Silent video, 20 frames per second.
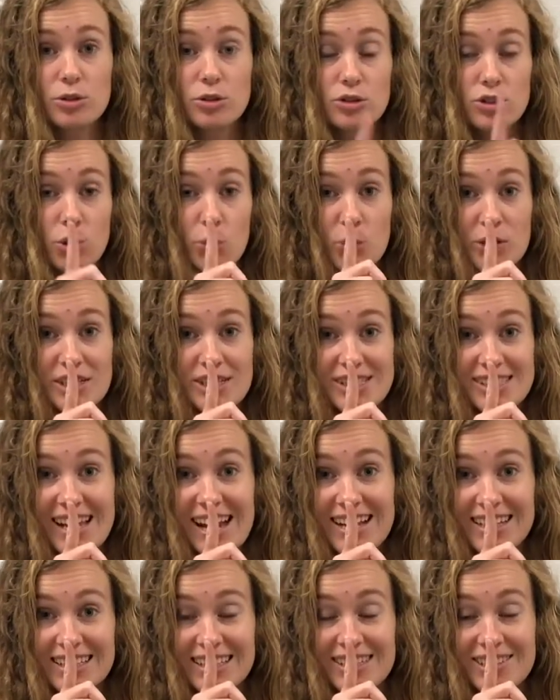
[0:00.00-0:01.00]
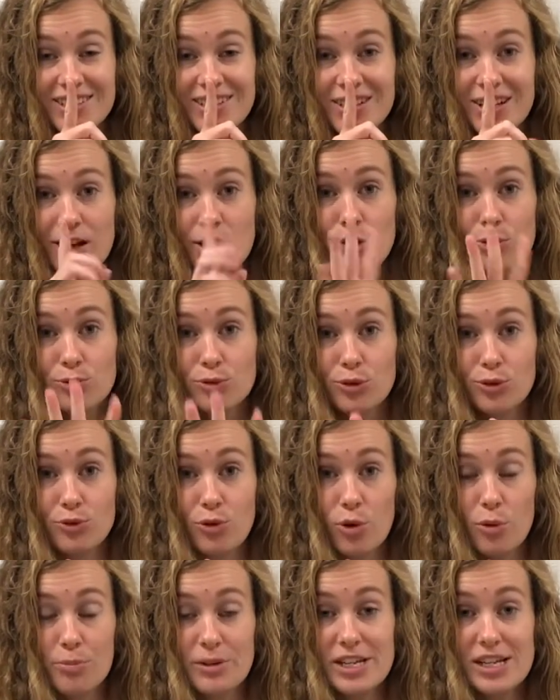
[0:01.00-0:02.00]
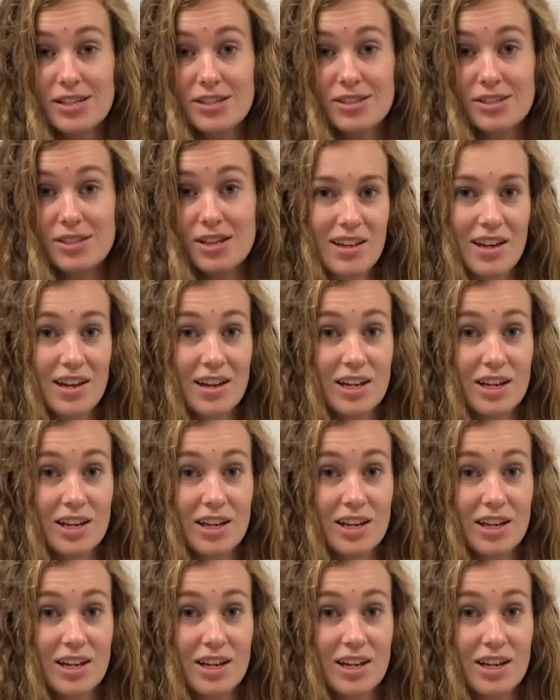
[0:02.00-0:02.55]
So we're silent for 4 beats.